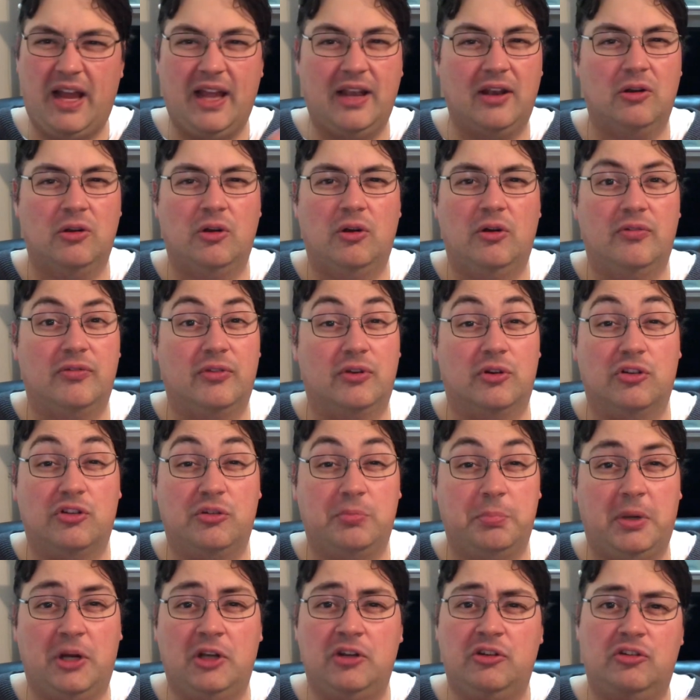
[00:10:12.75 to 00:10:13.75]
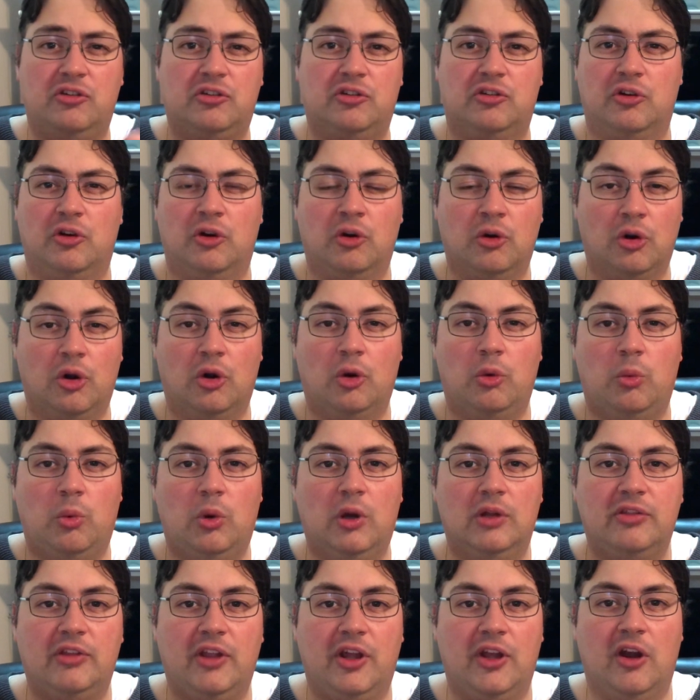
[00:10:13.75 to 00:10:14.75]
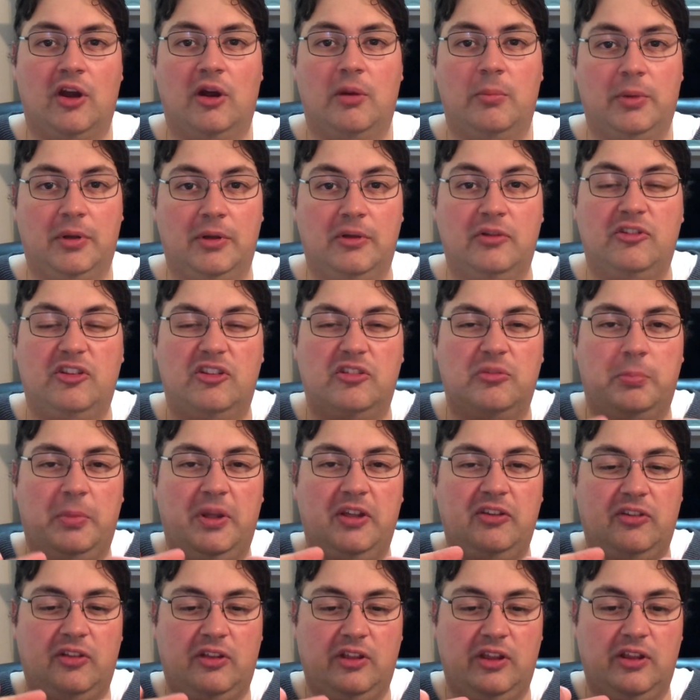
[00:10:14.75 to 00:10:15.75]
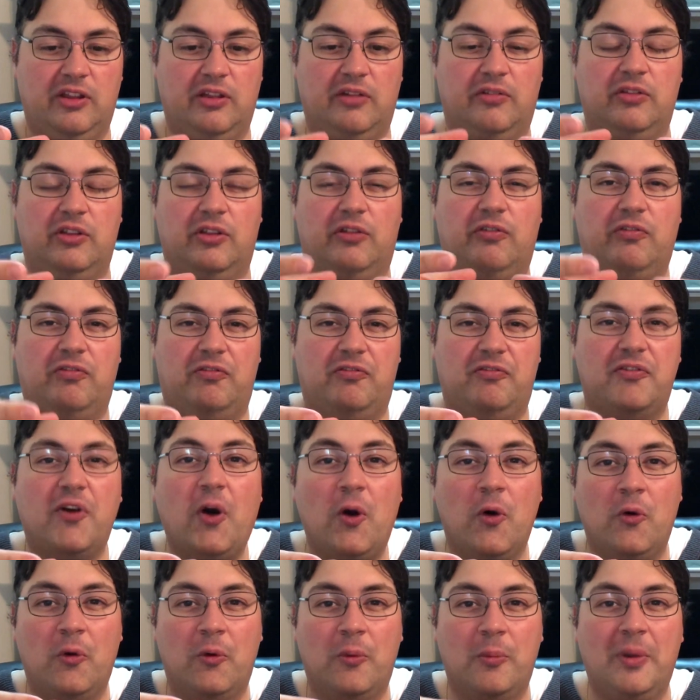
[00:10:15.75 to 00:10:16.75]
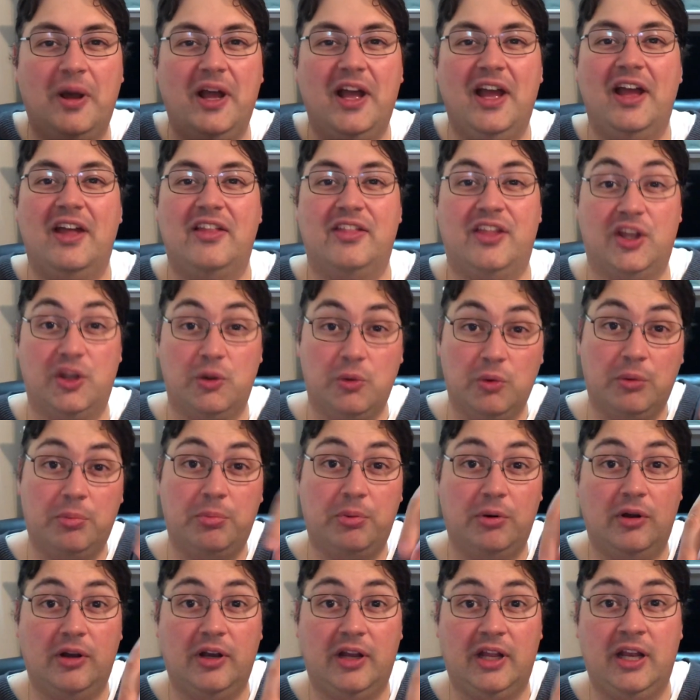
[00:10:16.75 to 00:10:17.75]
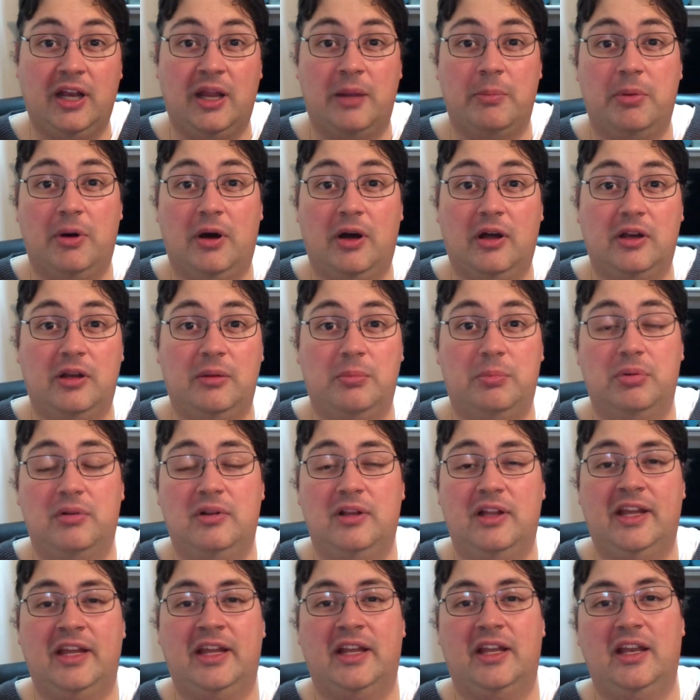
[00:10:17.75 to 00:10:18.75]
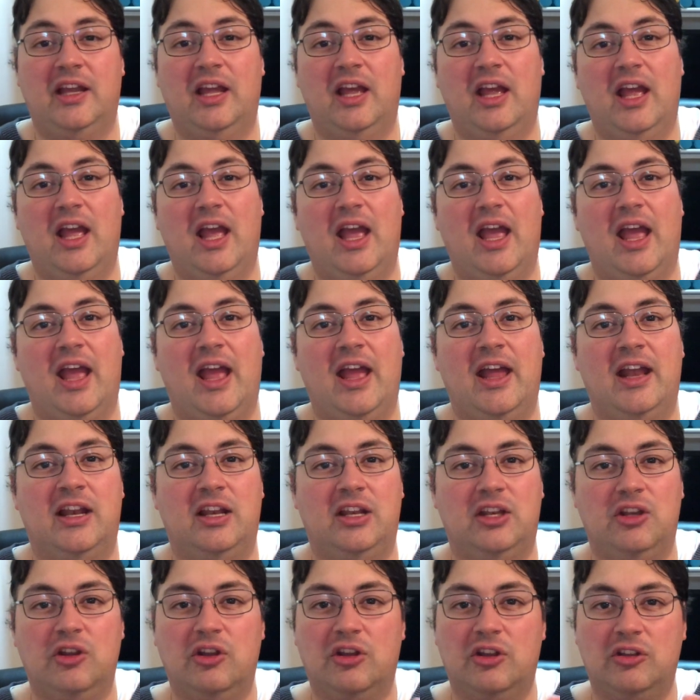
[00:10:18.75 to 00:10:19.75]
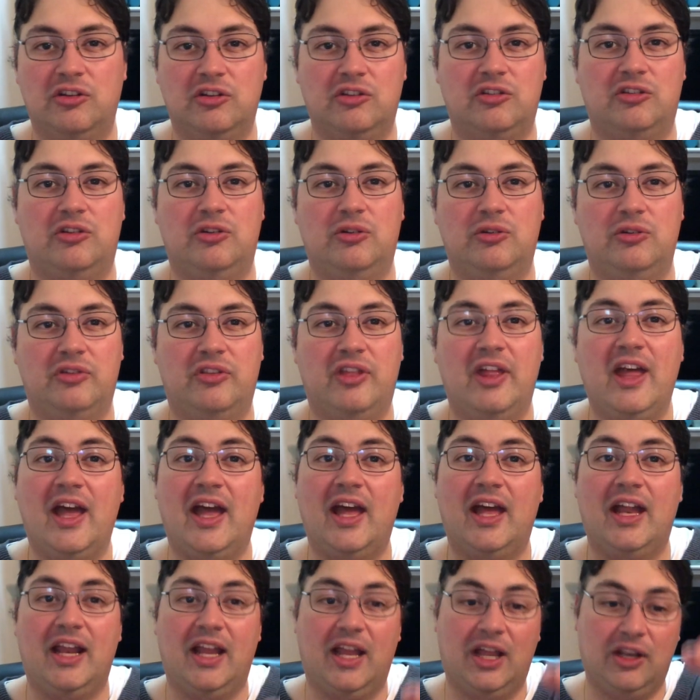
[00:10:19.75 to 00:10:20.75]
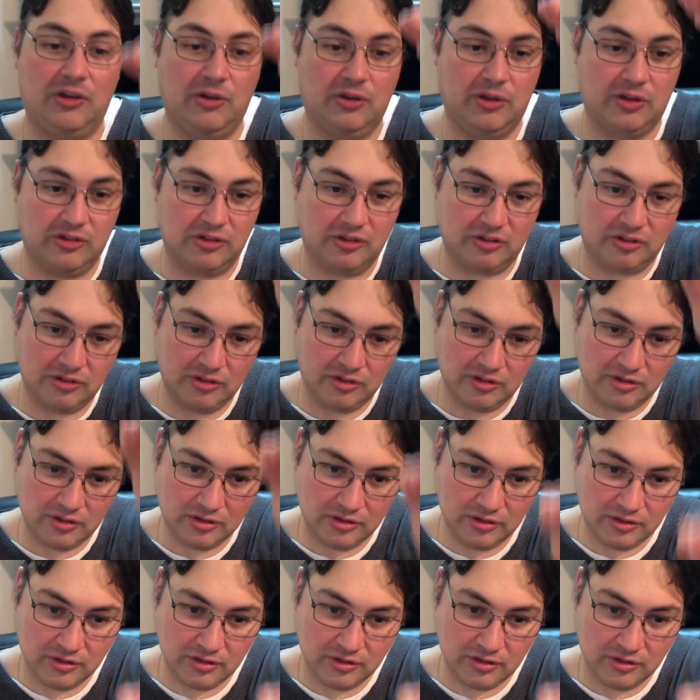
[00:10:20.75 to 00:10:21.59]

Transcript: I don't know if they're sponges or what they are, but just basically the foam that you would put in a potted plant. And you can just use that, and you can just